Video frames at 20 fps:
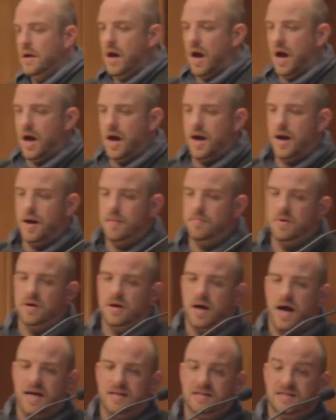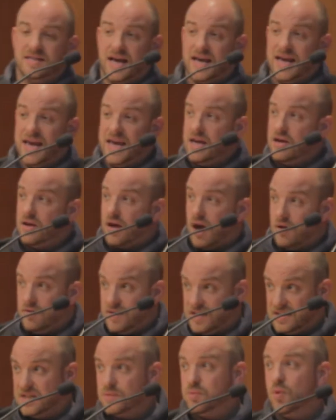and say, here you go,
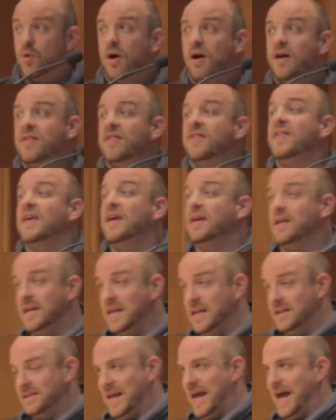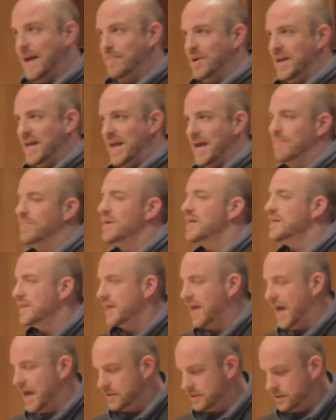this is what I think needs to happen here, but it's a
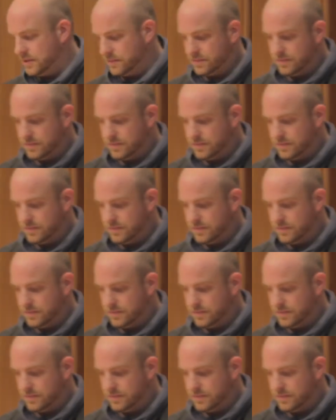guess.